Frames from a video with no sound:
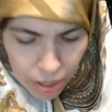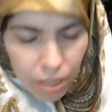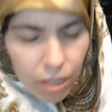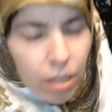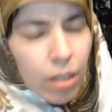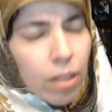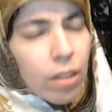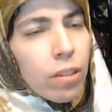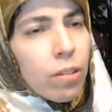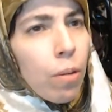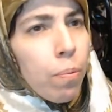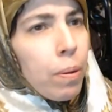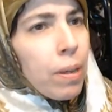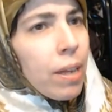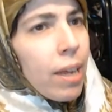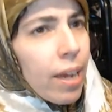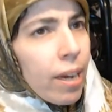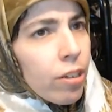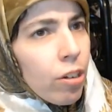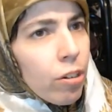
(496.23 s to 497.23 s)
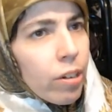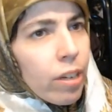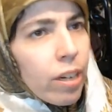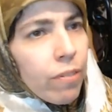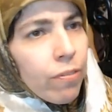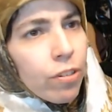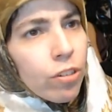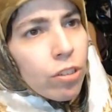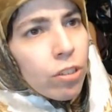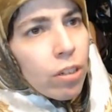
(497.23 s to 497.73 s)
The plan, okay,
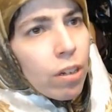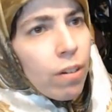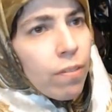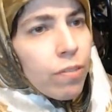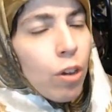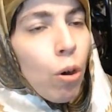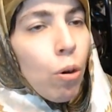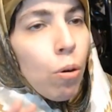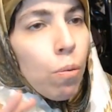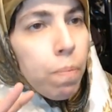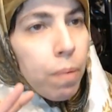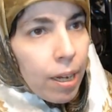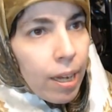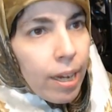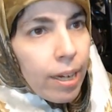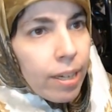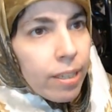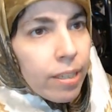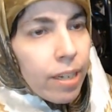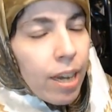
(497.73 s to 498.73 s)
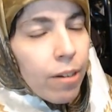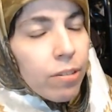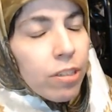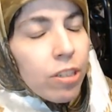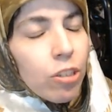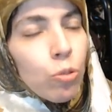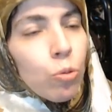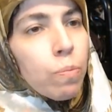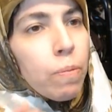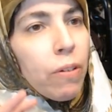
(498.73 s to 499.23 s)
first off, the whole plan, now, this
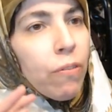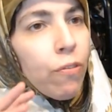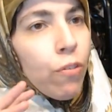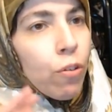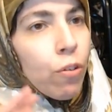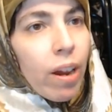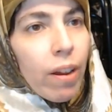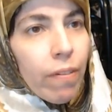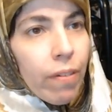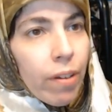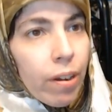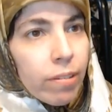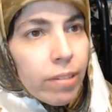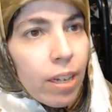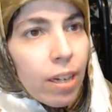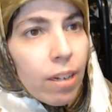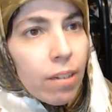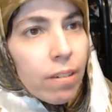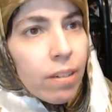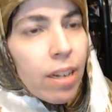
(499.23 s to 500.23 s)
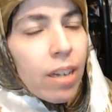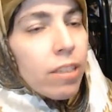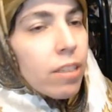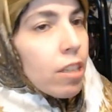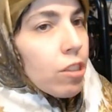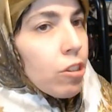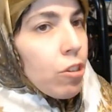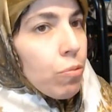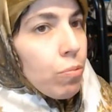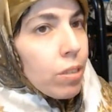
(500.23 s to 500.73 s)
was before I found out that
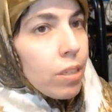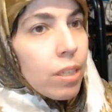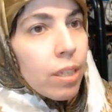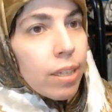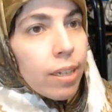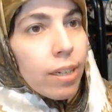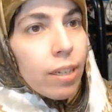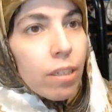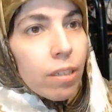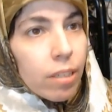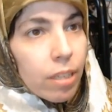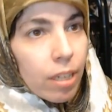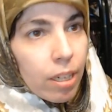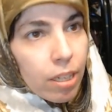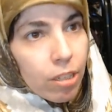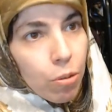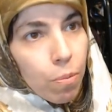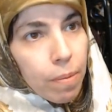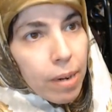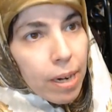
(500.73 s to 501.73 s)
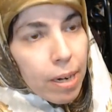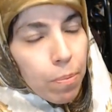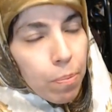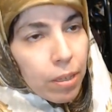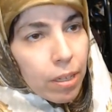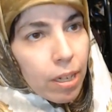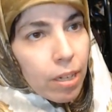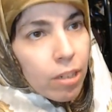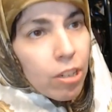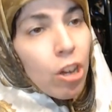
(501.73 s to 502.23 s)
the ridiculous Canto Bight
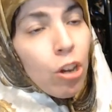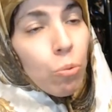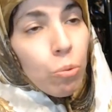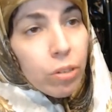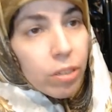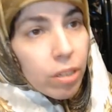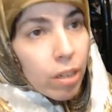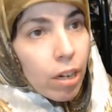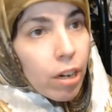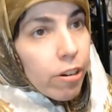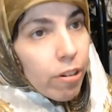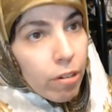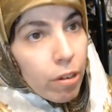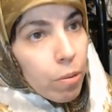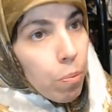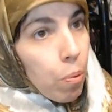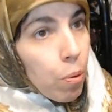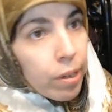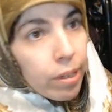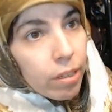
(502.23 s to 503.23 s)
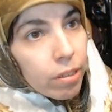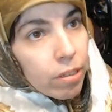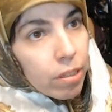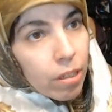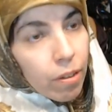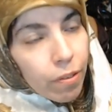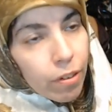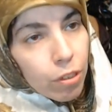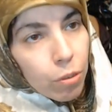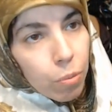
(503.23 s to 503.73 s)
plan was utterly pointless in the
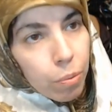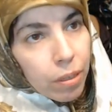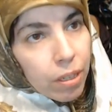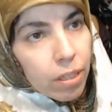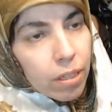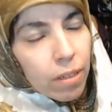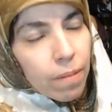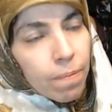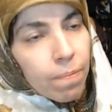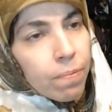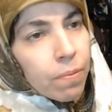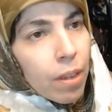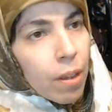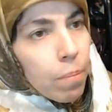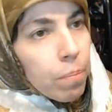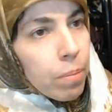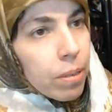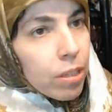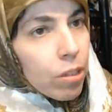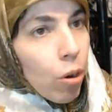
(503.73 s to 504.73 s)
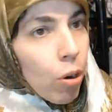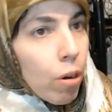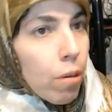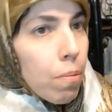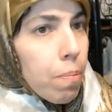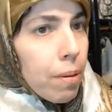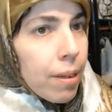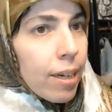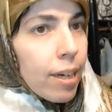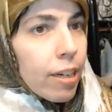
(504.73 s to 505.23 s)
first place. But the whole
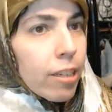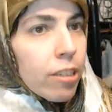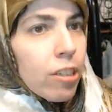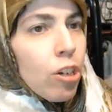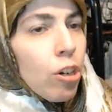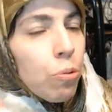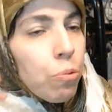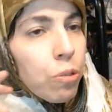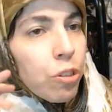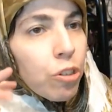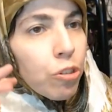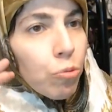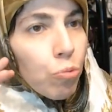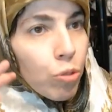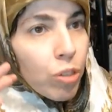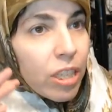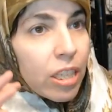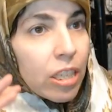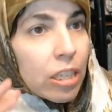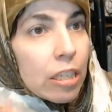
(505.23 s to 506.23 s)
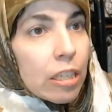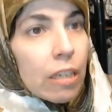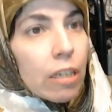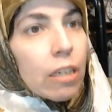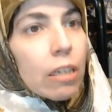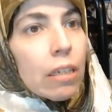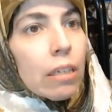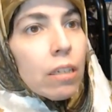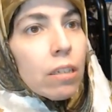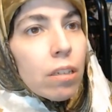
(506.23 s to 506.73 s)
plan was
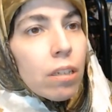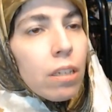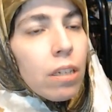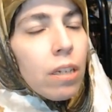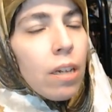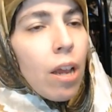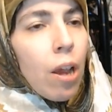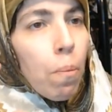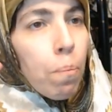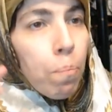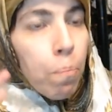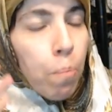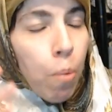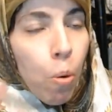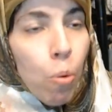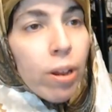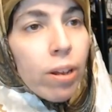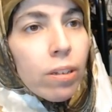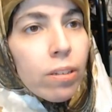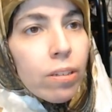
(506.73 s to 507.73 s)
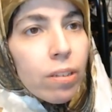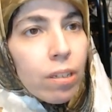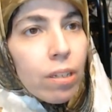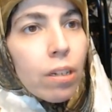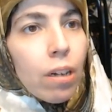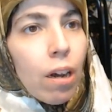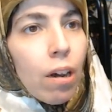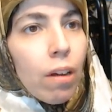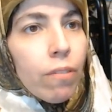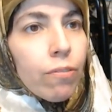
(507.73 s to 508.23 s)
ridiculously, pointlessly
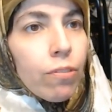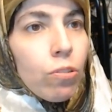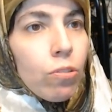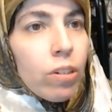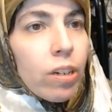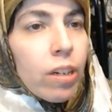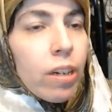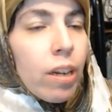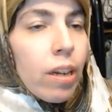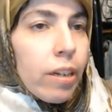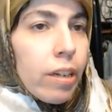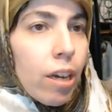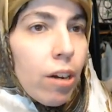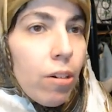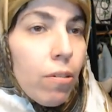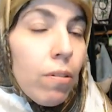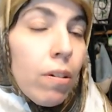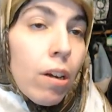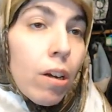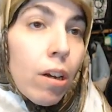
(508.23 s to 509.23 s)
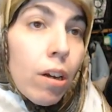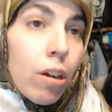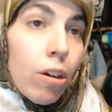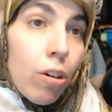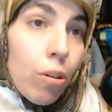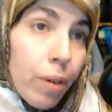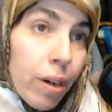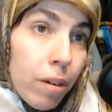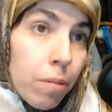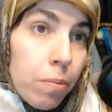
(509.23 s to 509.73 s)
convoluted. Now,
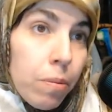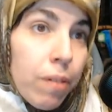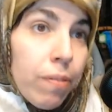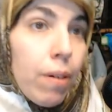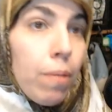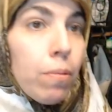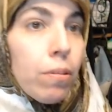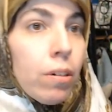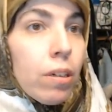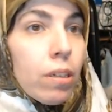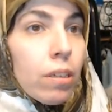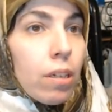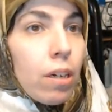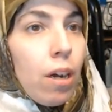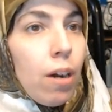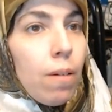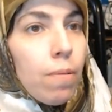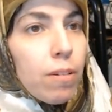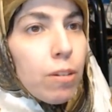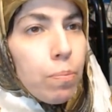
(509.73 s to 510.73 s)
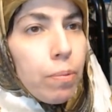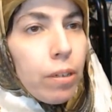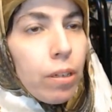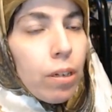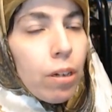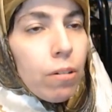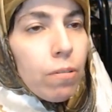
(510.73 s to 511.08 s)
correct me if I'm wrong in the comments below.